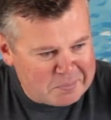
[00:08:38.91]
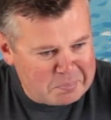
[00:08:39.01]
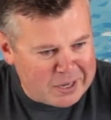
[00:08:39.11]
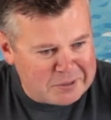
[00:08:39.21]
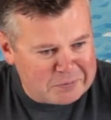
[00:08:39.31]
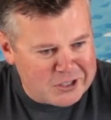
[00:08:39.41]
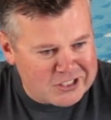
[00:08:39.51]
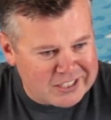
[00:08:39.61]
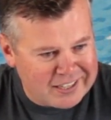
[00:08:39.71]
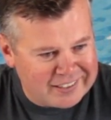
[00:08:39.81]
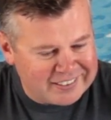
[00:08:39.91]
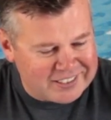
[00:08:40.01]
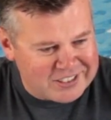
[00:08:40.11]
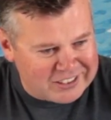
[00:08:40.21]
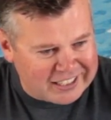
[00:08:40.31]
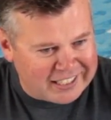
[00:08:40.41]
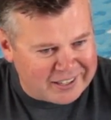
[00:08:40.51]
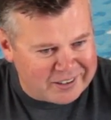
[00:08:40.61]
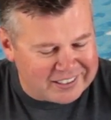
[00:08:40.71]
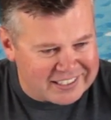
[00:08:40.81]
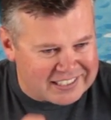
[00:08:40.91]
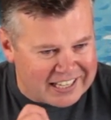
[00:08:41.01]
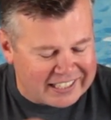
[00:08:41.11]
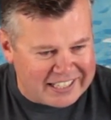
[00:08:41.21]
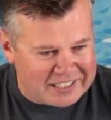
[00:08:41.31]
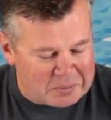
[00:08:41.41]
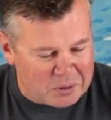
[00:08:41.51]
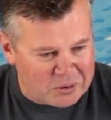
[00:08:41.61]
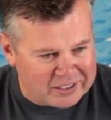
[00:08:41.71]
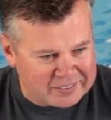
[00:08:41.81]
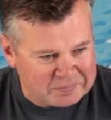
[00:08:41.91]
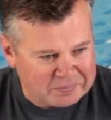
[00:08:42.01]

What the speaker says: bait fish out, and you stick it on, and it's like in the water,